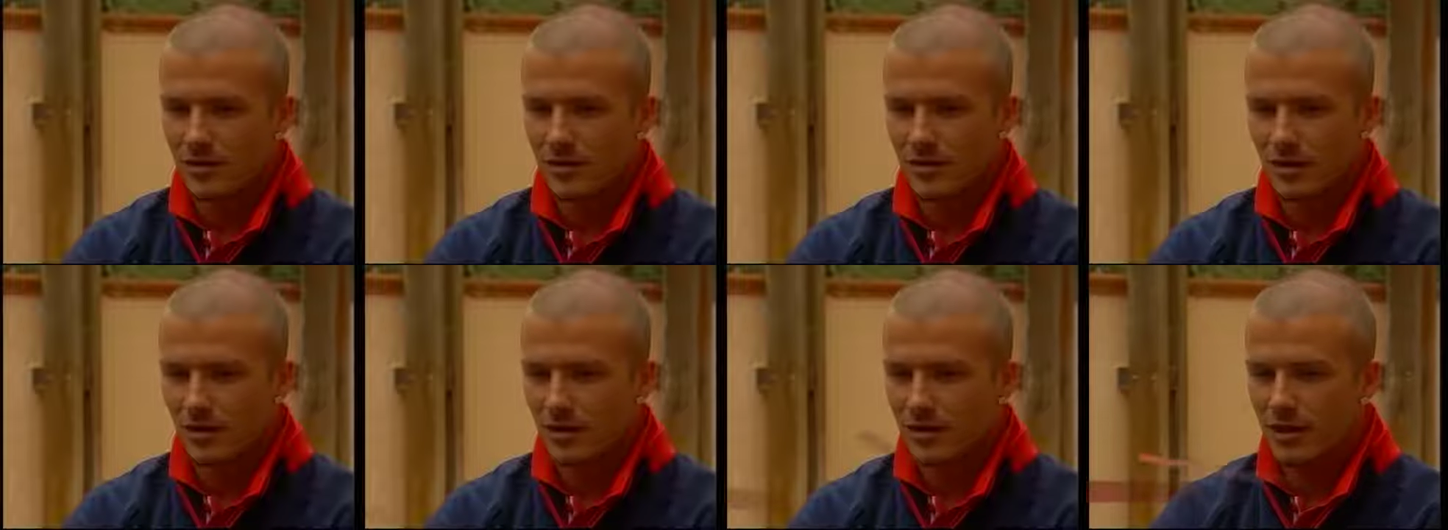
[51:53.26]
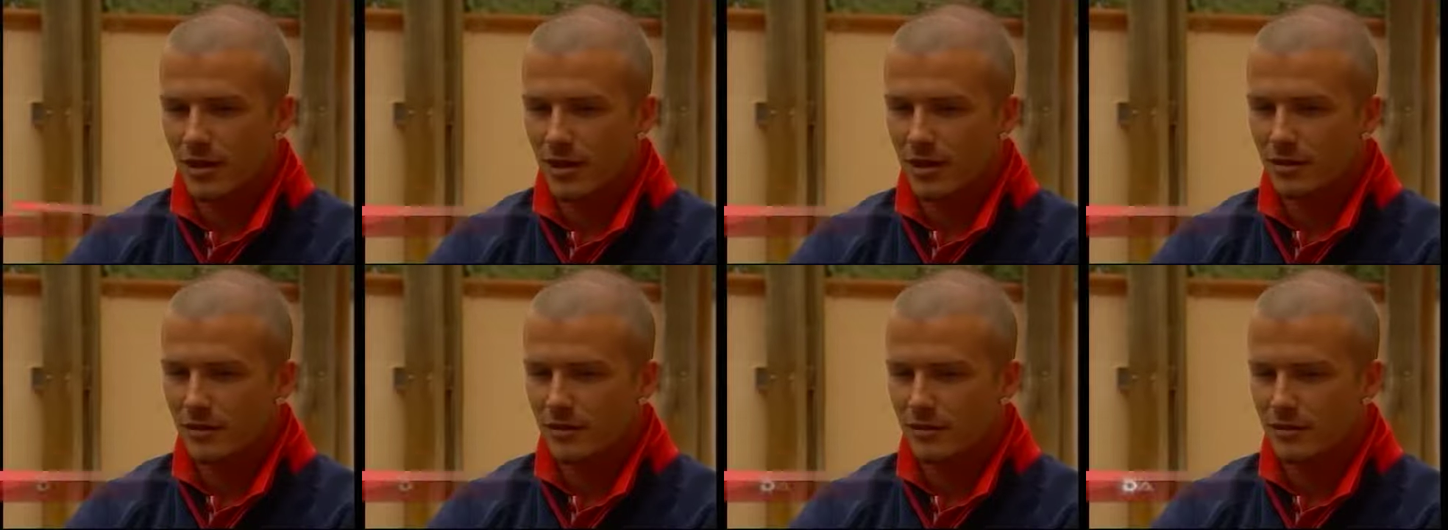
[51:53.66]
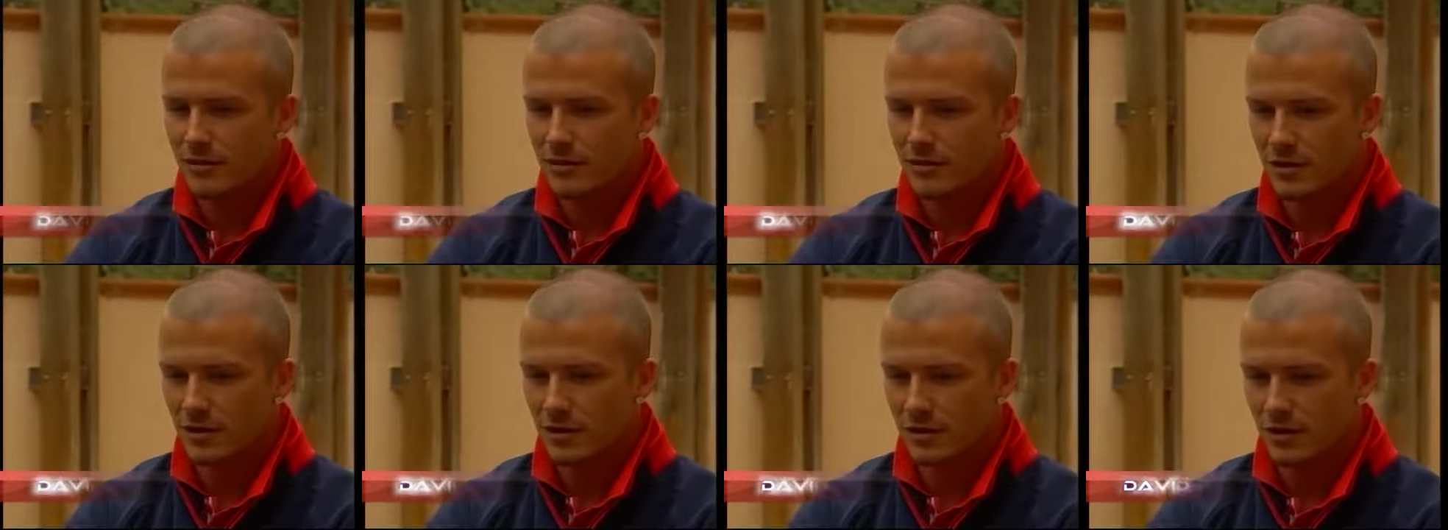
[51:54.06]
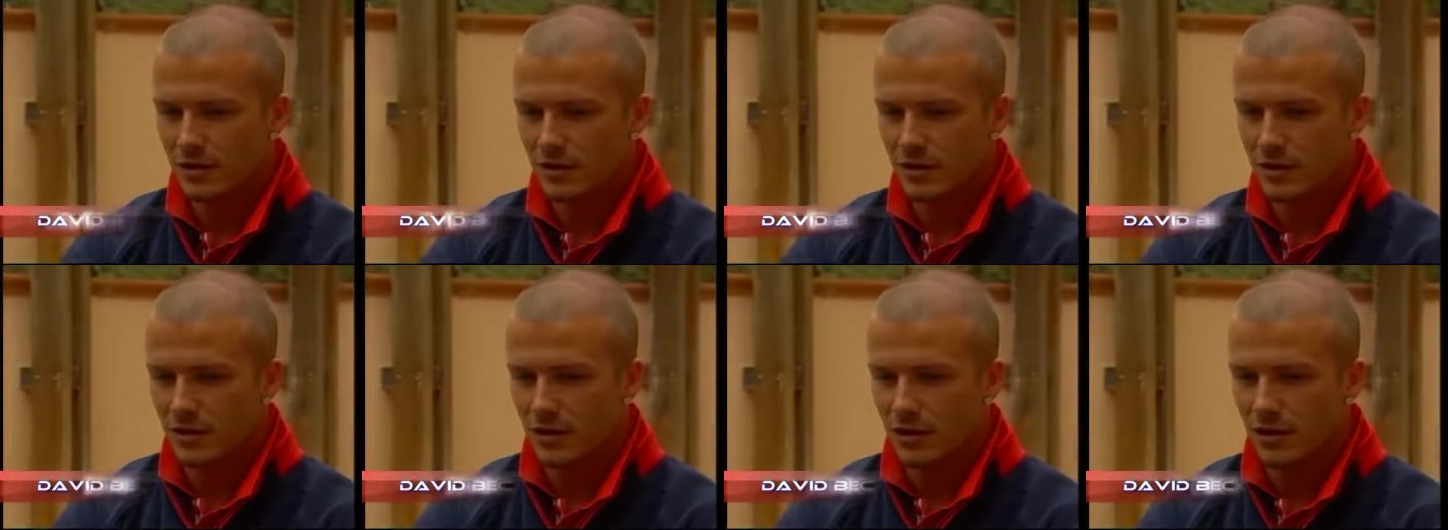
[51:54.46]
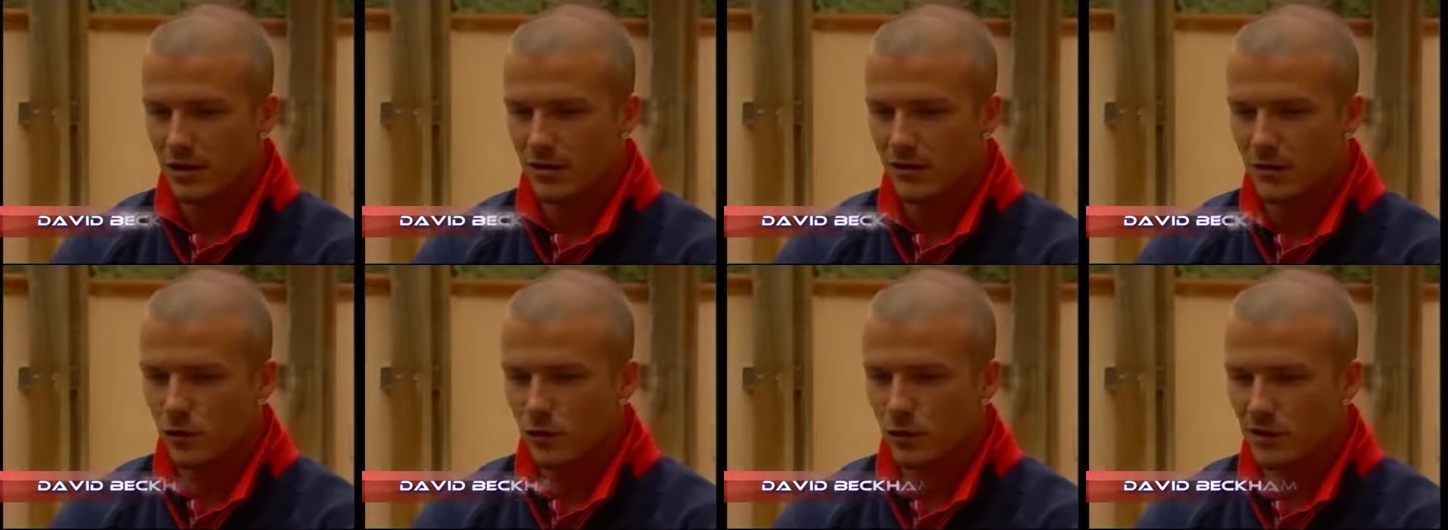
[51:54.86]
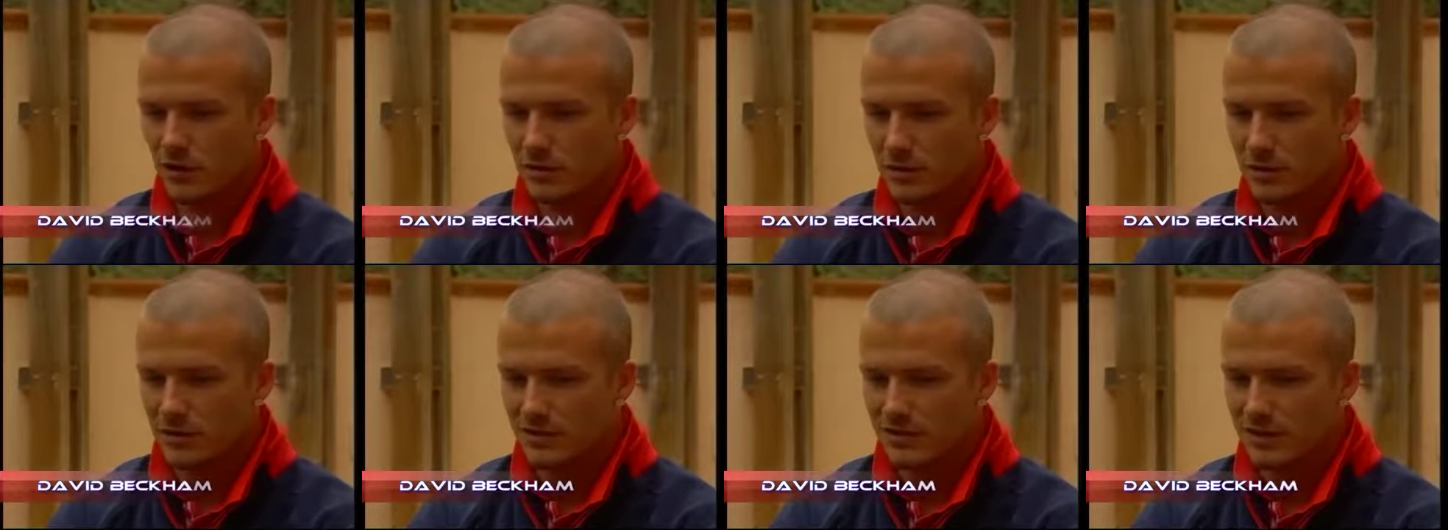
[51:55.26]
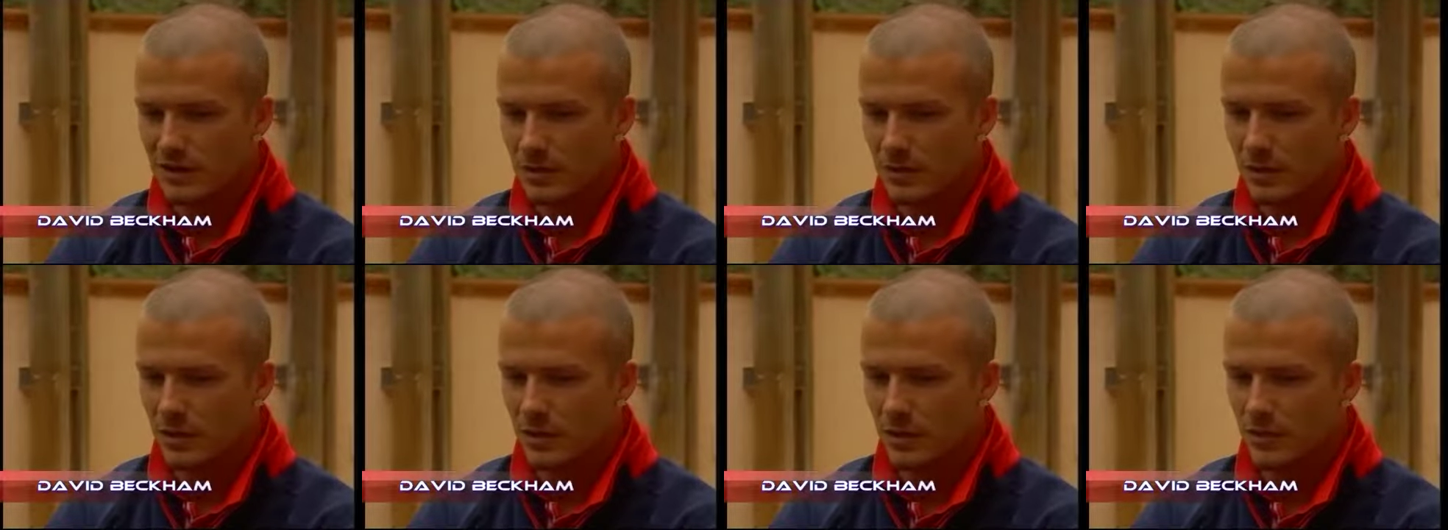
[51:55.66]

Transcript: The things that have always been said about